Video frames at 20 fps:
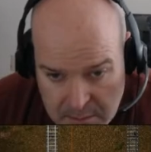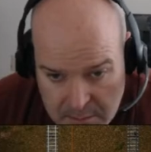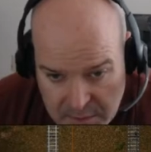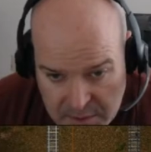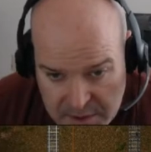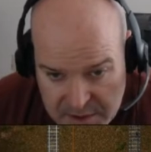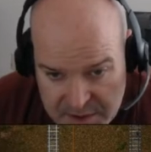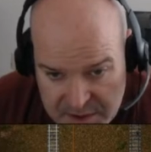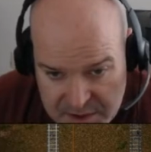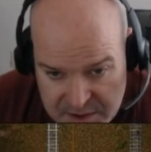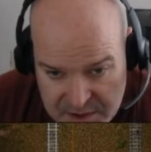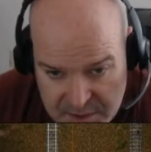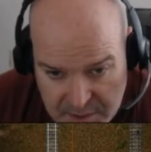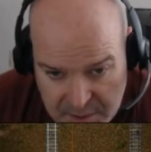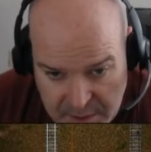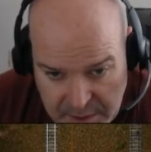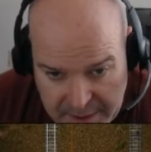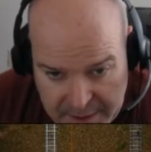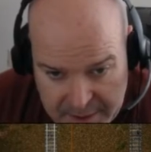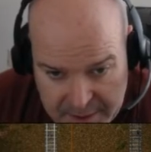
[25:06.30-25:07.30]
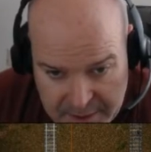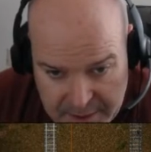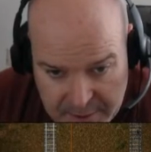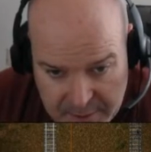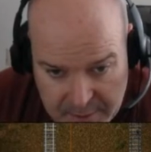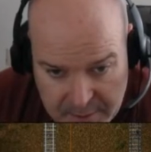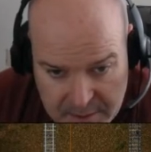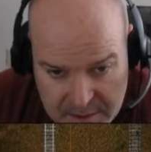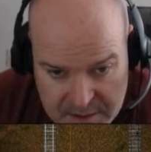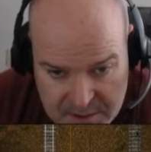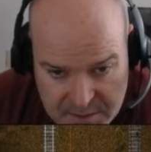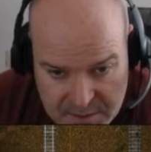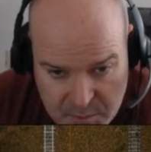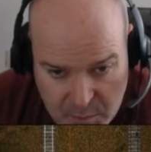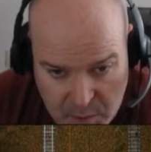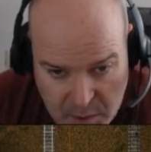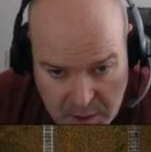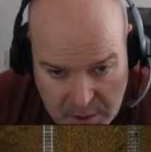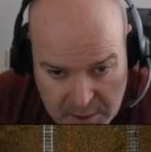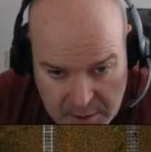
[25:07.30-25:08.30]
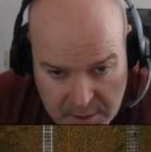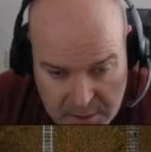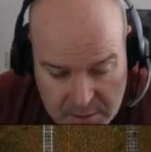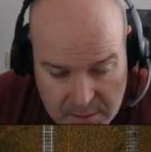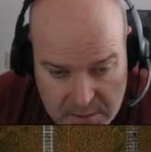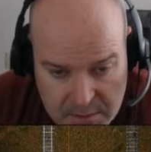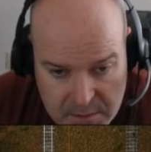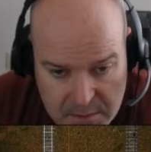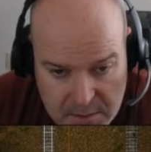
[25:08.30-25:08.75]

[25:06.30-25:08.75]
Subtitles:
We're going to just do it right here because there's water.